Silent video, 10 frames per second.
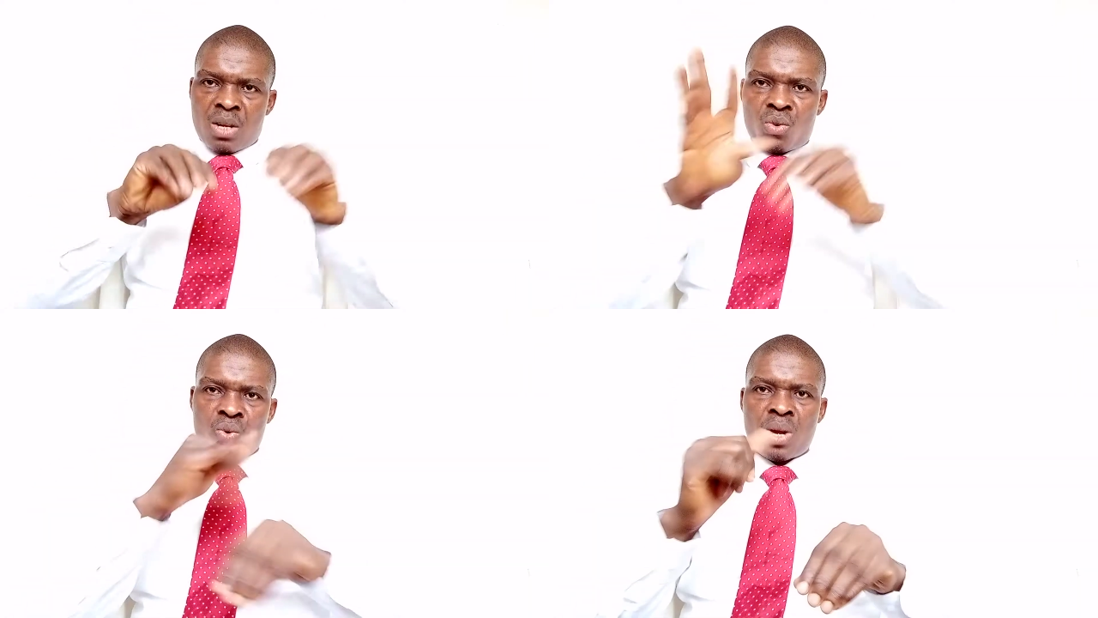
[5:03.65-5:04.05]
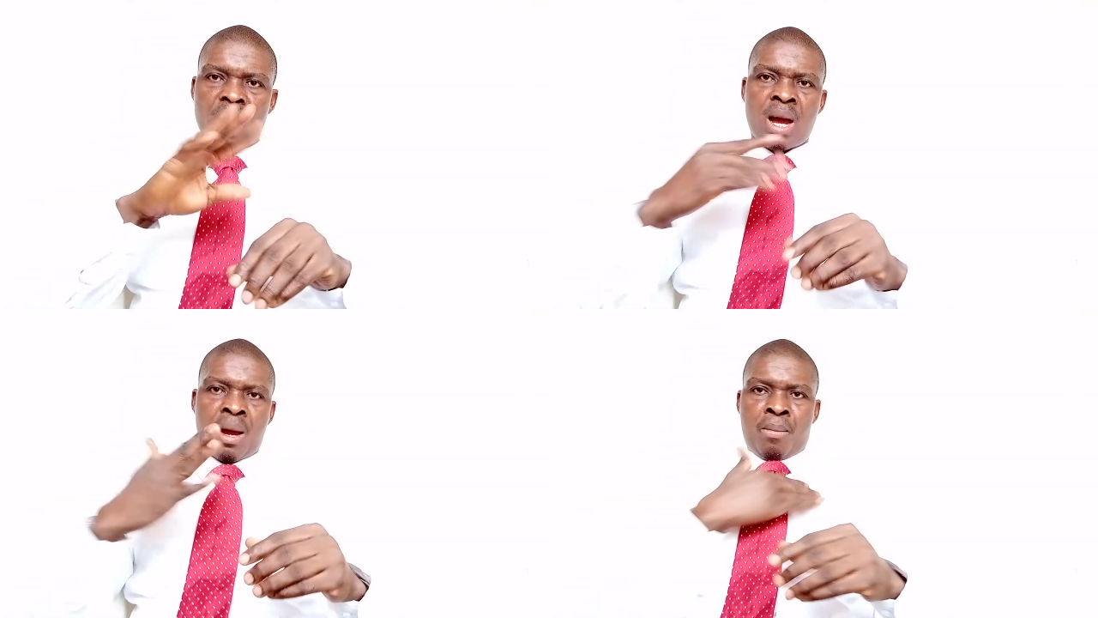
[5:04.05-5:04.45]
conjured
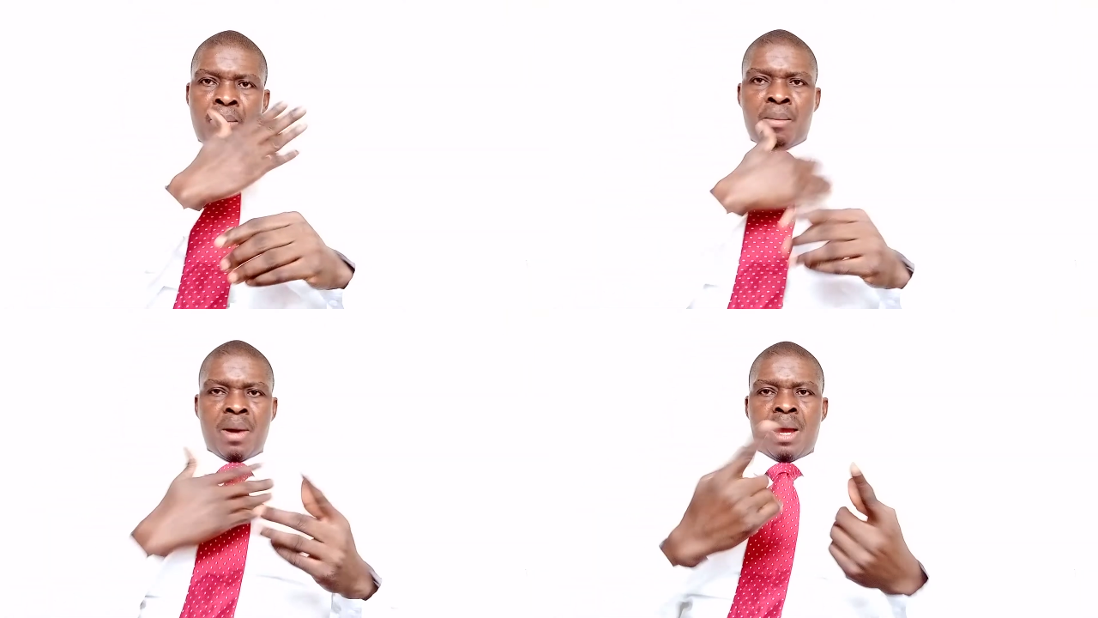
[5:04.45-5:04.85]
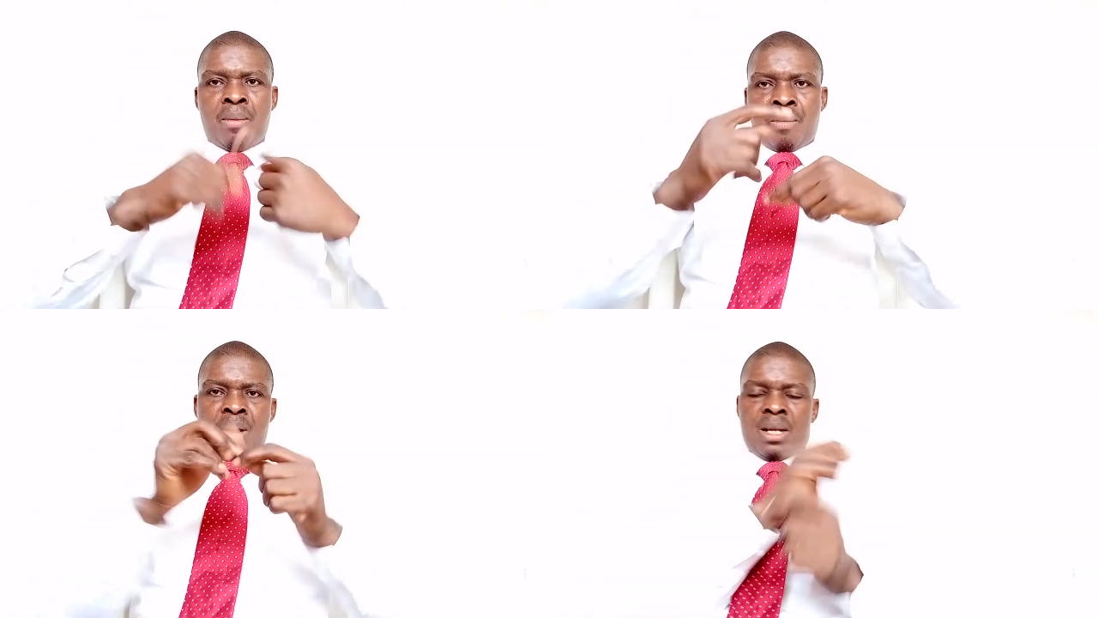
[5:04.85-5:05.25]
a quote
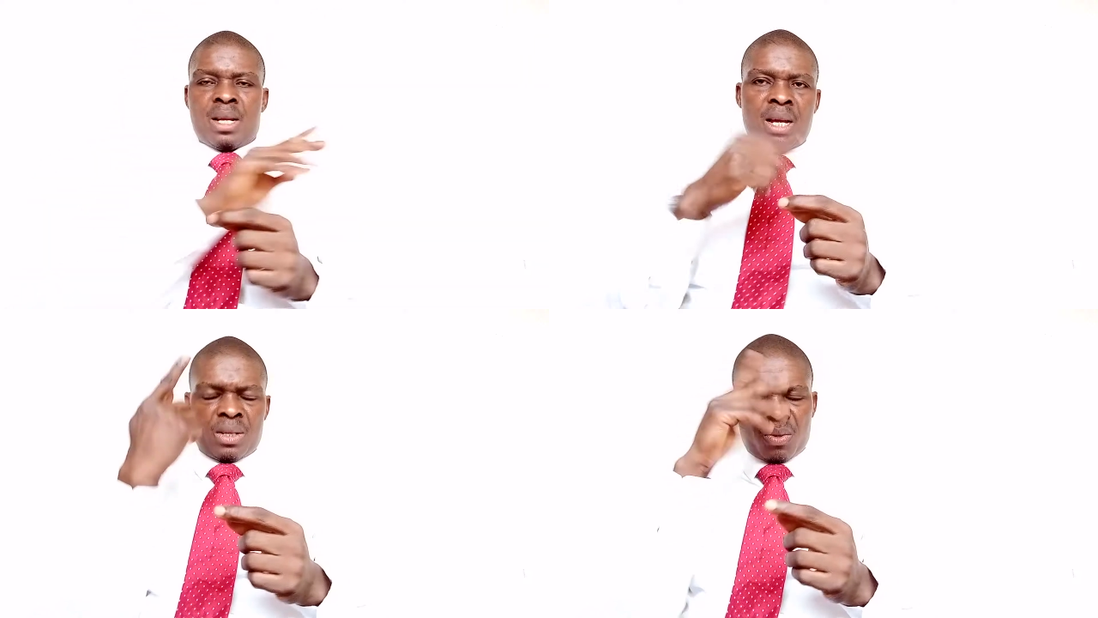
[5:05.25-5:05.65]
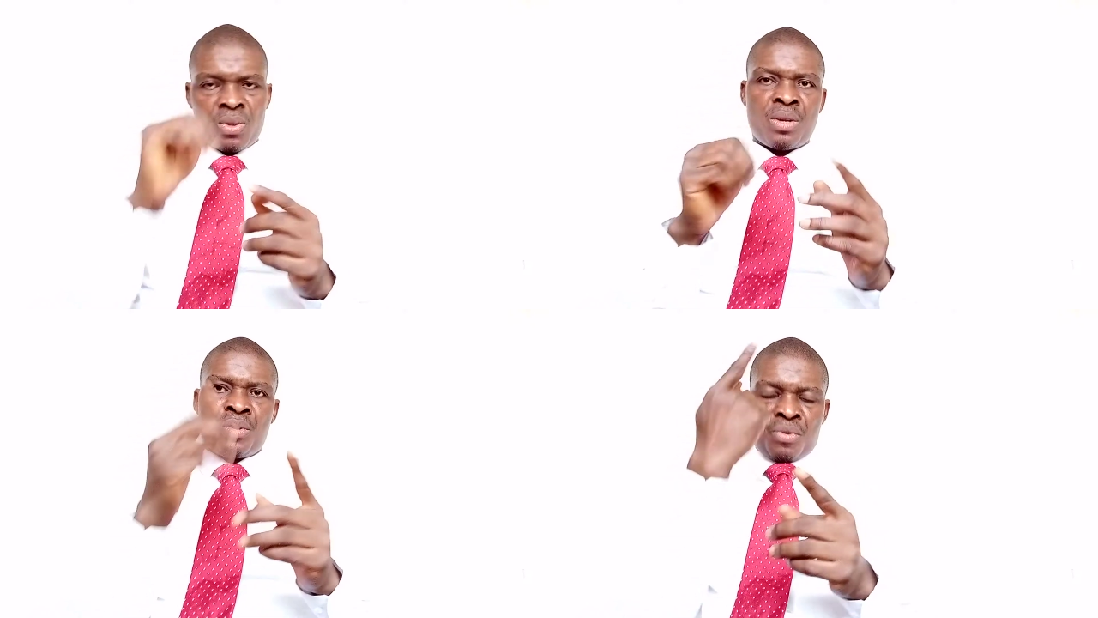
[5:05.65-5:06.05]
from Shakespeare
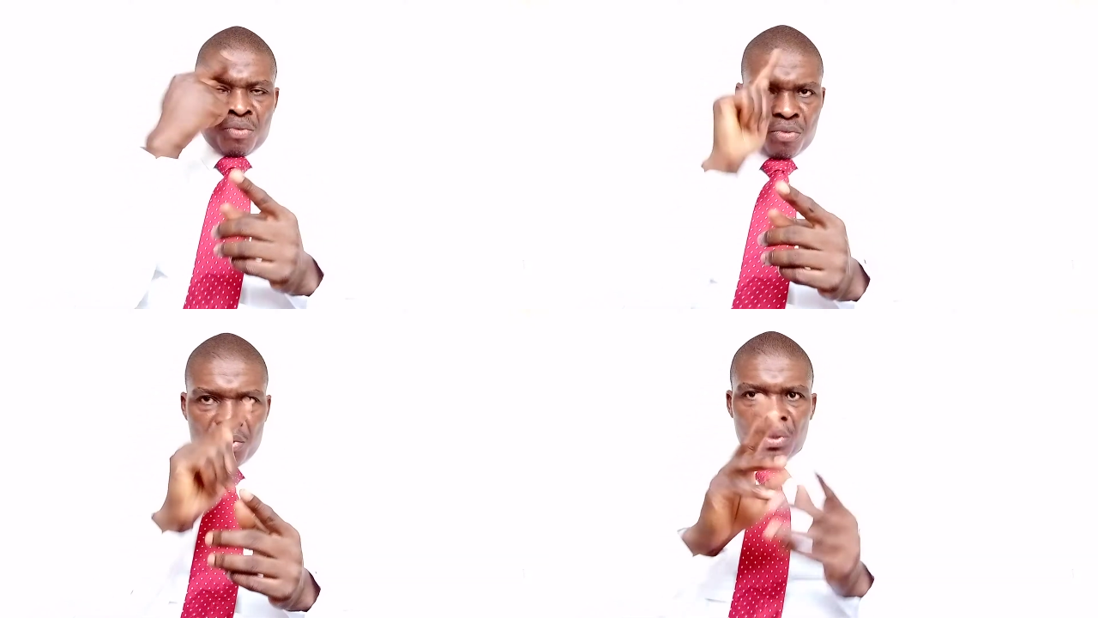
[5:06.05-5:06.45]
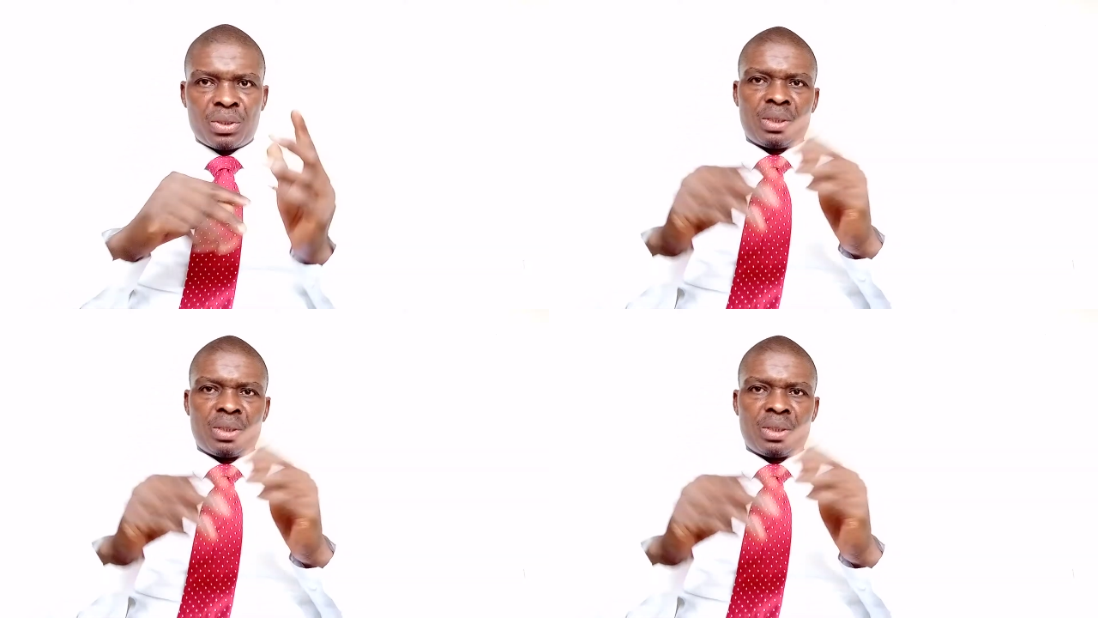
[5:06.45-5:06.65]
that late